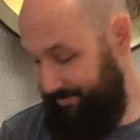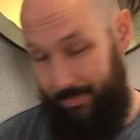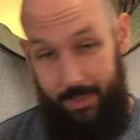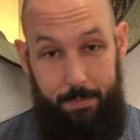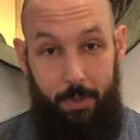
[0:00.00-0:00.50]

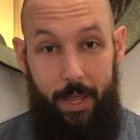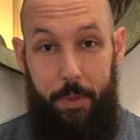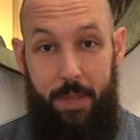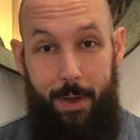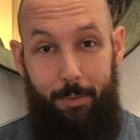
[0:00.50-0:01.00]
He's playing with
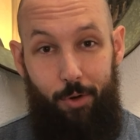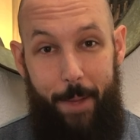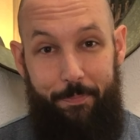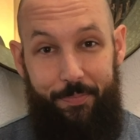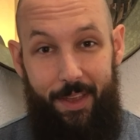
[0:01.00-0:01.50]
the bubble wrap.
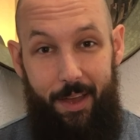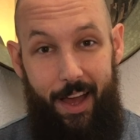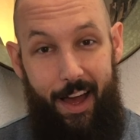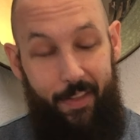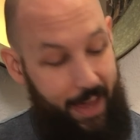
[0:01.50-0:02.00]

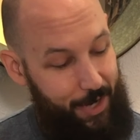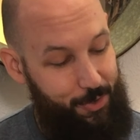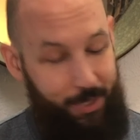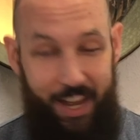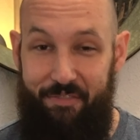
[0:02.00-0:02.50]
The extra
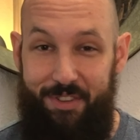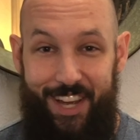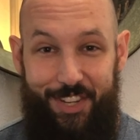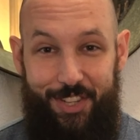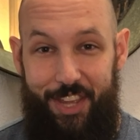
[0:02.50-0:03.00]
layer of
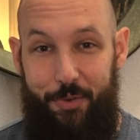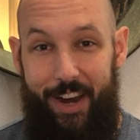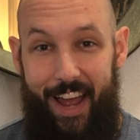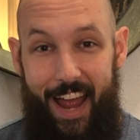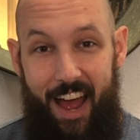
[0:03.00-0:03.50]
protection that you want to
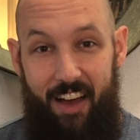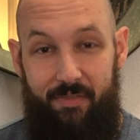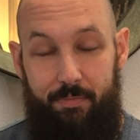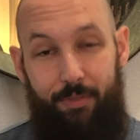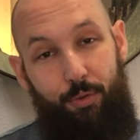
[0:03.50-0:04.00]
have
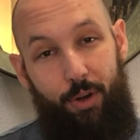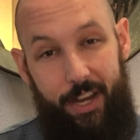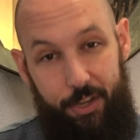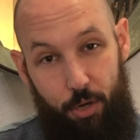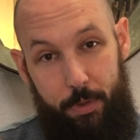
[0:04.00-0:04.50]
before
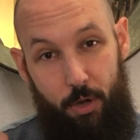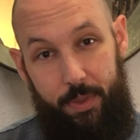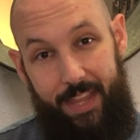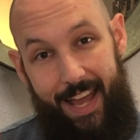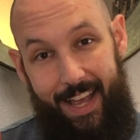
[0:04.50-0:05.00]
hitting your beard with
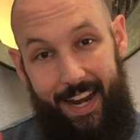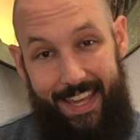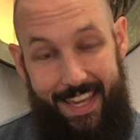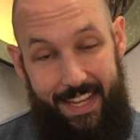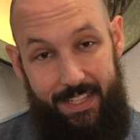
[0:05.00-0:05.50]
that kind of
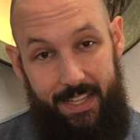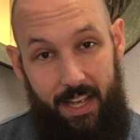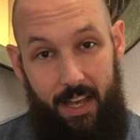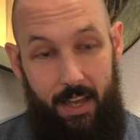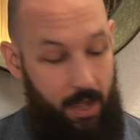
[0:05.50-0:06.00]
heat.
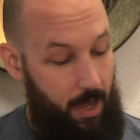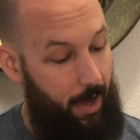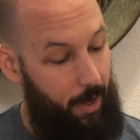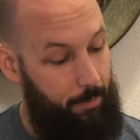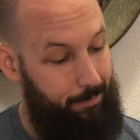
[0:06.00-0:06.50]

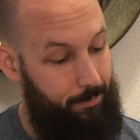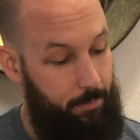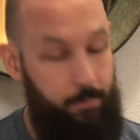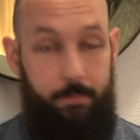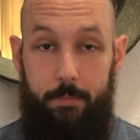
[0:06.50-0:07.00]

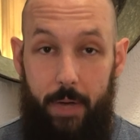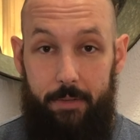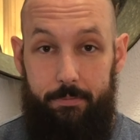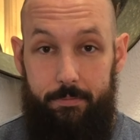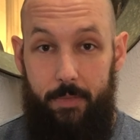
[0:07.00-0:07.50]

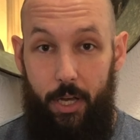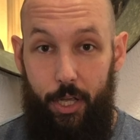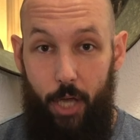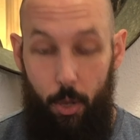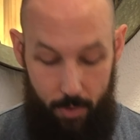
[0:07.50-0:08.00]
But there you
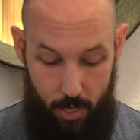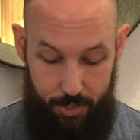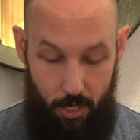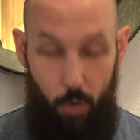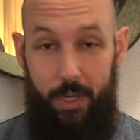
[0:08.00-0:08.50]
go.
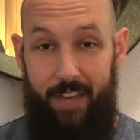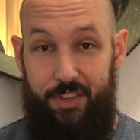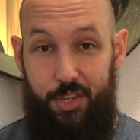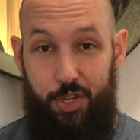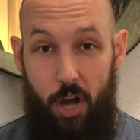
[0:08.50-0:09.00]
So we'll give this
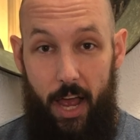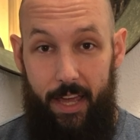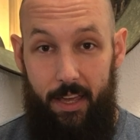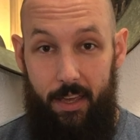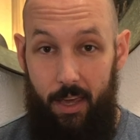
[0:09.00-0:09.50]
a
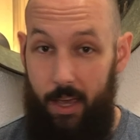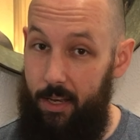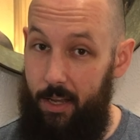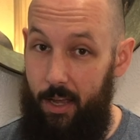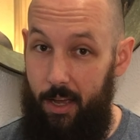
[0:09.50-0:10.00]
try,
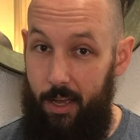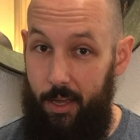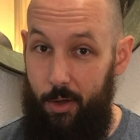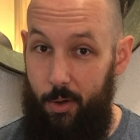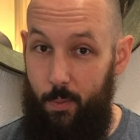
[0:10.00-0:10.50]
and
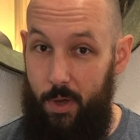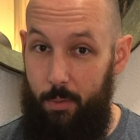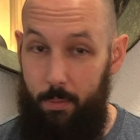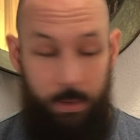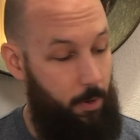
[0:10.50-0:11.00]
we will
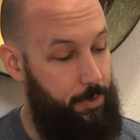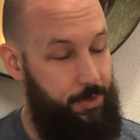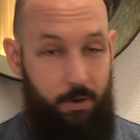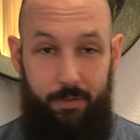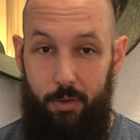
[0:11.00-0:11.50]
be posting a
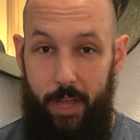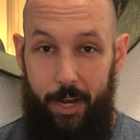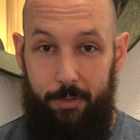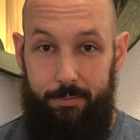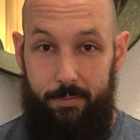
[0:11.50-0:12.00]
review
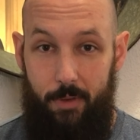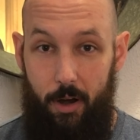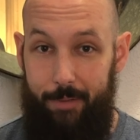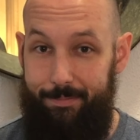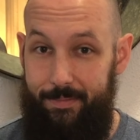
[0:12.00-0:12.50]
later. All
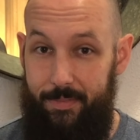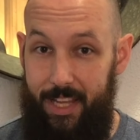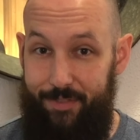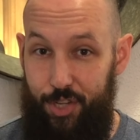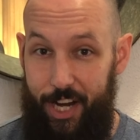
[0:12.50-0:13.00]
right, thanks
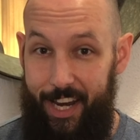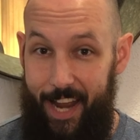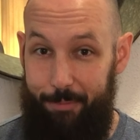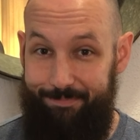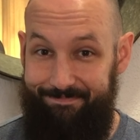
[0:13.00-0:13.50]
for checking it out.